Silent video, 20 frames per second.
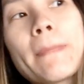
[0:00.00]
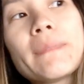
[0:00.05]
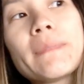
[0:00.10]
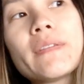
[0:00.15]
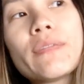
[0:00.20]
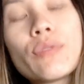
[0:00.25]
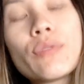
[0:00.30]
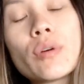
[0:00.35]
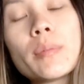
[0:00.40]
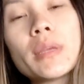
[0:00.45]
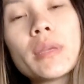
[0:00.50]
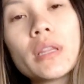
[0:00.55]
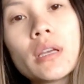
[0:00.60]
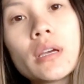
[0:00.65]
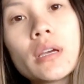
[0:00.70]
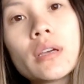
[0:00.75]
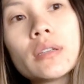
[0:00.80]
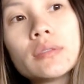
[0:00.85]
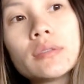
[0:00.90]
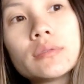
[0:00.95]
the
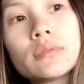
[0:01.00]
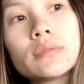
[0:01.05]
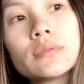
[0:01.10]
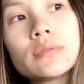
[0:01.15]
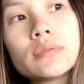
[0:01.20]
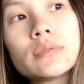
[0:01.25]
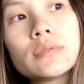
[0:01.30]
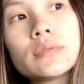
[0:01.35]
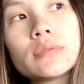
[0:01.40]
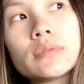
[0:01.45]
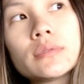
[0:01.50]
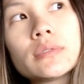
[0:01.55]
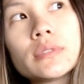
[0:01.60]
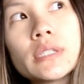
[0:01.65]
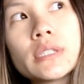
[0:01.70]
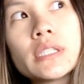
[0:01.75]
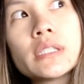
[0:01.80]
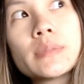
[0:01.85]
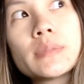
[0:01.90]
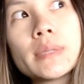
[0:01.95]
formula,
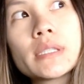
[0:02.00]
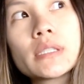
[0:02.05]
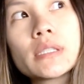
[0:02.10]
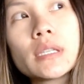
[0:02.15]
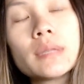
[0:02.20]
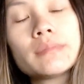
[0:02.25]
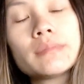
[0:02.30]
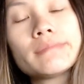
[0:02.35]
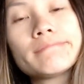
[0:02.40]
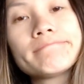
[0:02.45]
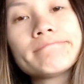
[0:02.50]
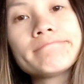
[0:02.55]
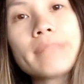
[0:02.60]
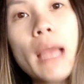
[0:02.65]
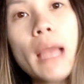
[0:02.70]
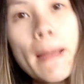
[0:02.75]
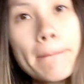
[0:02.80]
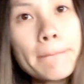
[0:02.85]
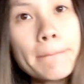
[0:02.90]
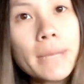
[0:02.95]
he spits up.
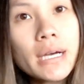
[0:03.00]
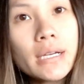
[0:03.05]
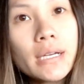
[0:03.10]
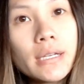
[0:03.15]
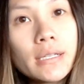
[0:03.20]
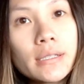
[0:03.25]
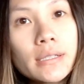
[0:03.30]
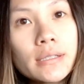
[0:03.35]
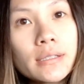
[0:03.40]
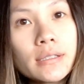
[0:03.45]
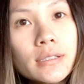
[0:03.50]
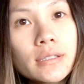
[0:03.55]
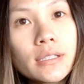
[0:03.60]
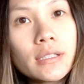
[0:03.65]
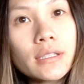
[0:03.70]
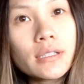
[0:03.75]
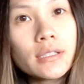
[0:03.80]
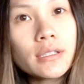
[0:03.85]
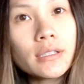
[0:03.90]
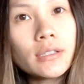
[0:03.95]
But
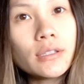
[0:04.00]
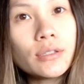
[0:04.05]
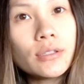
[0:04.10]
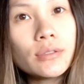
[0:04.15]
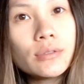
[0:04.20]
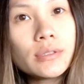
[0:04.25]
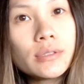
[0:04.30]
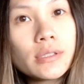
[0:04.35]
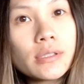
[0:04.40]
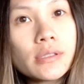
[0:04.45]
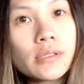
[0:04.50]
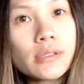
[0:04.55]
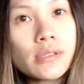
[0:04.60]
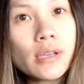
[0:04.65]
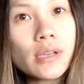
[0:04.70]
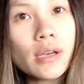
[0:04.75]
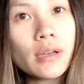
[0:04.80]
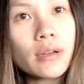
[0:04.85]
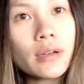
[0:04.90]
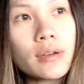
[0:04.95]
the good news is
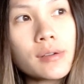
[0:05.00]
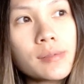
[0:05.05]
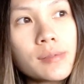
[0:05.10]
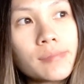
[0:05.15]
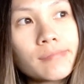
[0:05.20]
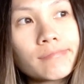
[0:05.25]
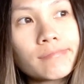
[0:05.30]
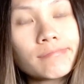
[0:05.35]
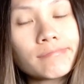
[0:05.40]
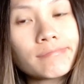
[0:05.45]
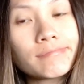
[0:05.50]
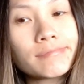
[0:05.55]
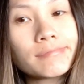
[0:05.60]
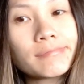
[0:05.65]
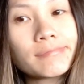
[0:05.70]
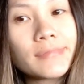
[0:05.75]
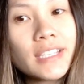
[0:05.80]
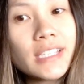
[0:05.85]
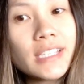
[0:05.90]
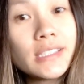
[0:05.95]
that
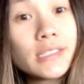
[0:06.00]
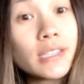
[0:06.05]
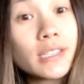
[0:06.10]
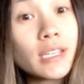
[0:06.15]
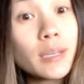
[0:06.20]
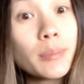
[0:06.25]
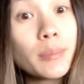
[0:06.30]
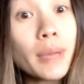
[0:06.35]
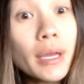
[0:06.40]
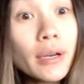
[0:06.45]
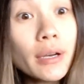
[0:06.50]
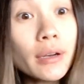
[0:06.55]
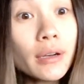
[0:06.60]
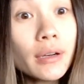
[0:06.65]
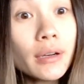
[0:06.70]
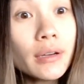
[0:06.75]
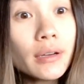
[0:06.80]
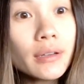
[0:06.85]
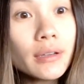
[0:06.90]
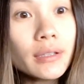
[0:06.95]
he's getting
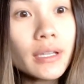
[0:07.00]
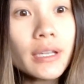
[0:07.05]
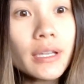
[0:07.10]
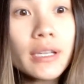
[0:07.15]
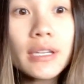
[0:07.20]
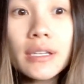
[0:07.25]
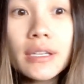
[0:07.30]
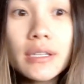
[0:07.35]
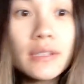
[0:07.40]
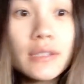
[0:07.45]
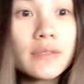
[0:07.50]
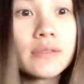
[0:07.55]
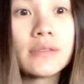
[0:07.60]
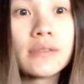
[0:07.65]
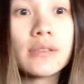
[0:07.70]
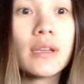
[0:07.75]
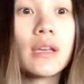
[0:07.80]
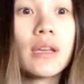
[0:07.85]
better. Like, he didn't